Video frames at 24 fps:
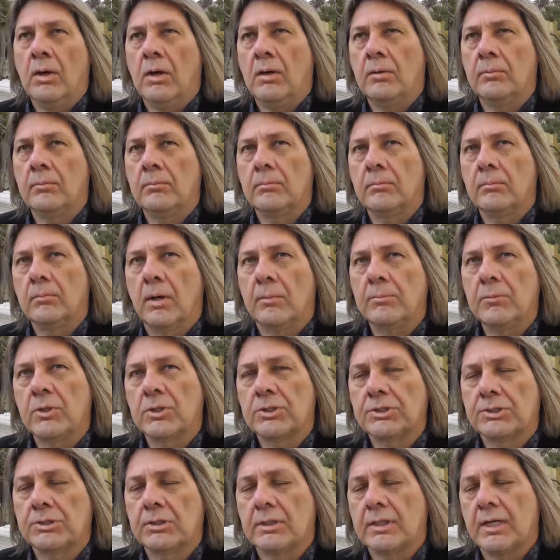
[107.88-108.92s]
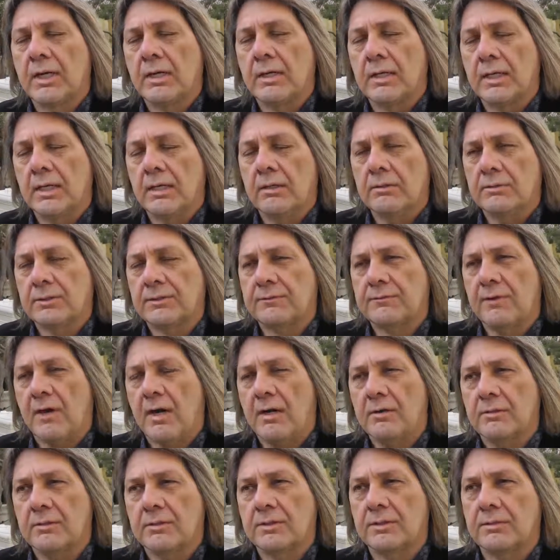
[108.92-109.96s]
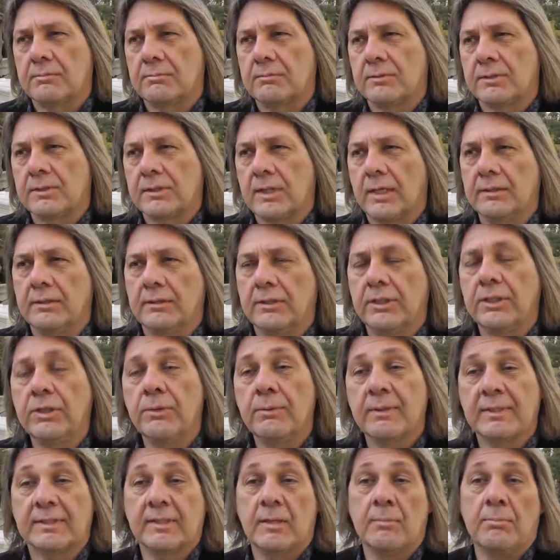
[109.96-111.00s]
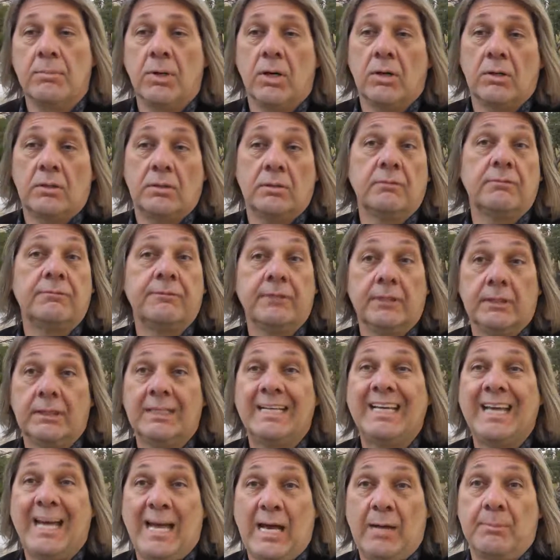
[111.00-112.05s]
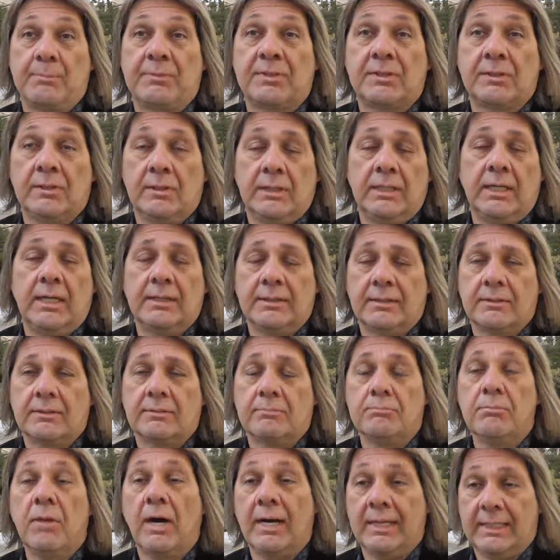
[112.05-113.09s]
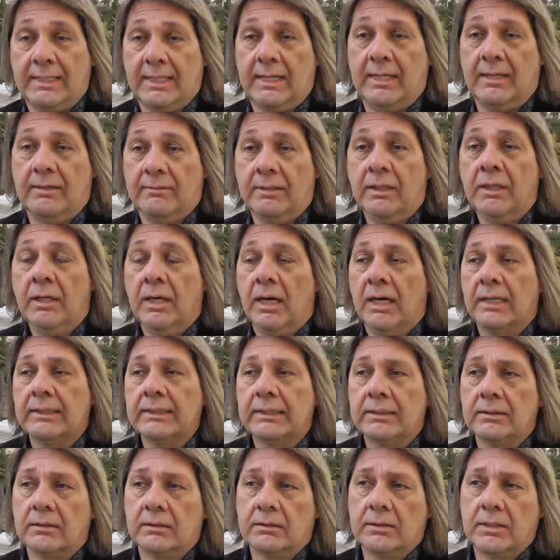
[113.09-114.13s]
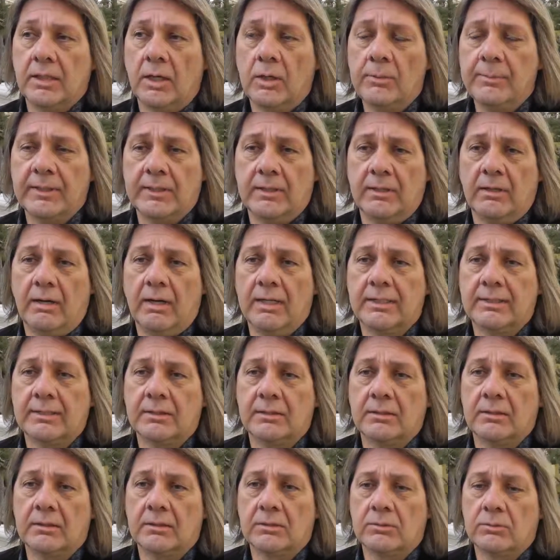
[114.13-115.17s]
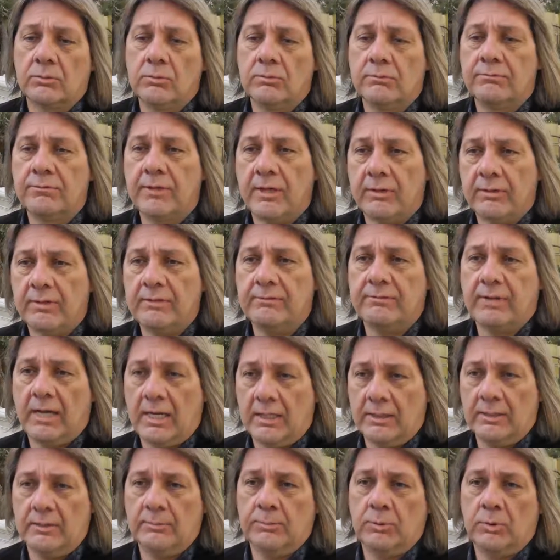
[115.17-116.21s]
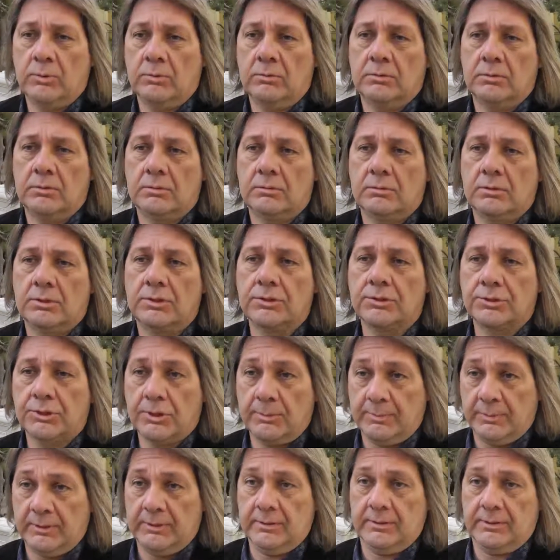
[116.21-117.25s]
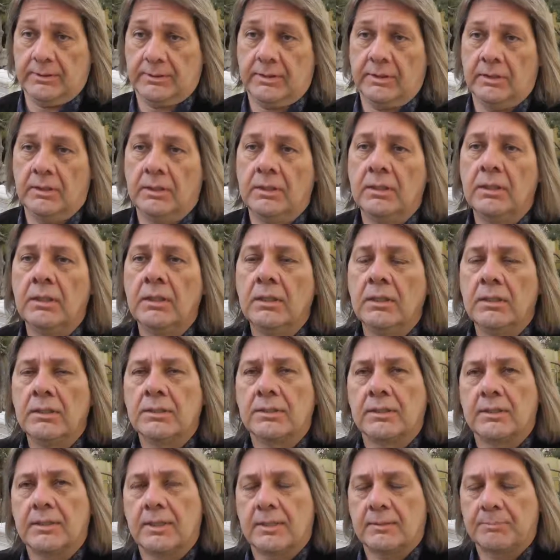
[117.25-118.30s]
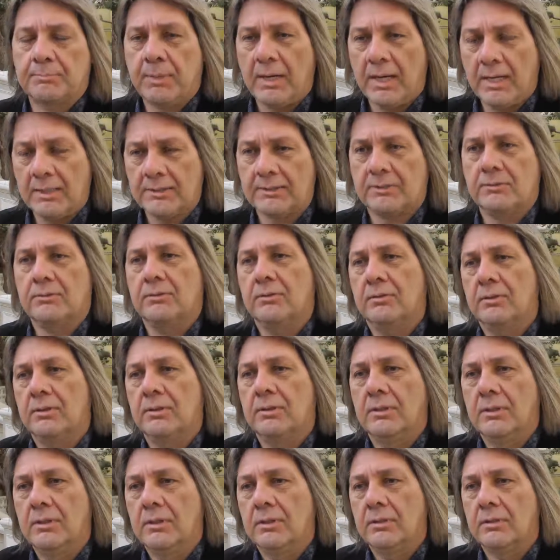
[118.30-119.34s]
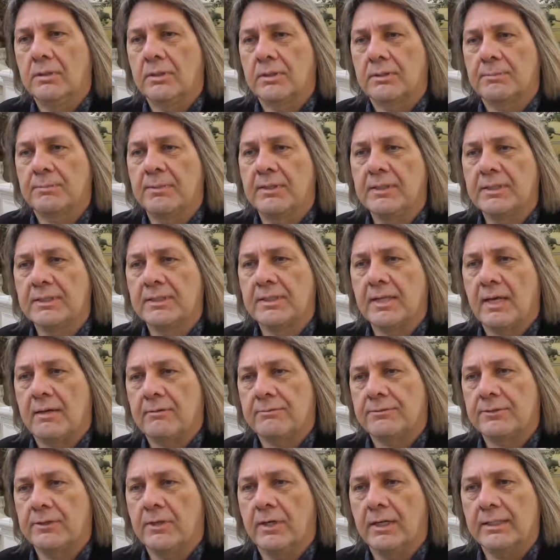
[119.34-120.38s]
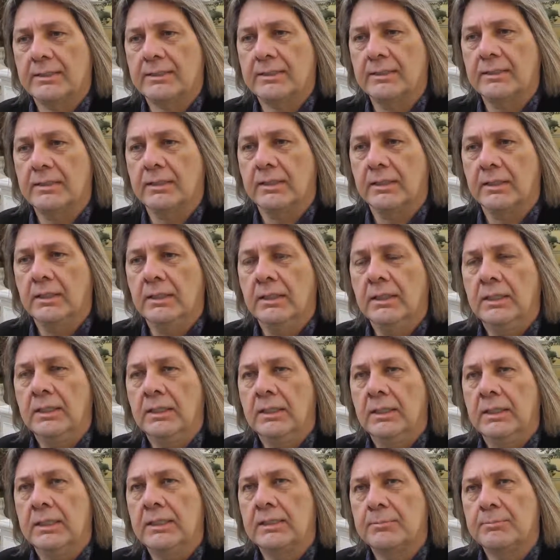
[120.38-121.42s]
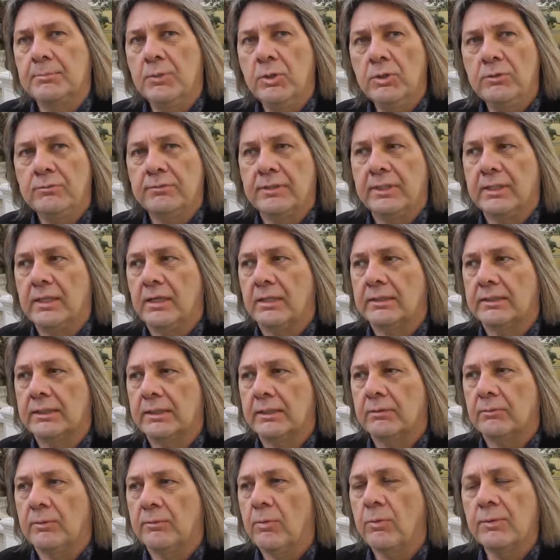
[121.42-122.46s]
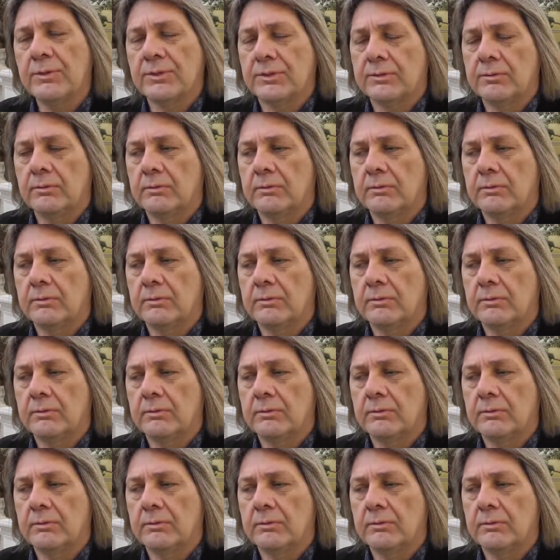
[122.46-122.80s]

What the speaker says: Well, I'm not sure that I can go as far as say that the USMBOK can fill gaps that the others might have. I think that COBIT and ITIL are all very valuable contributors to this puzzle that's been set for IT. It's moving, I think. We've always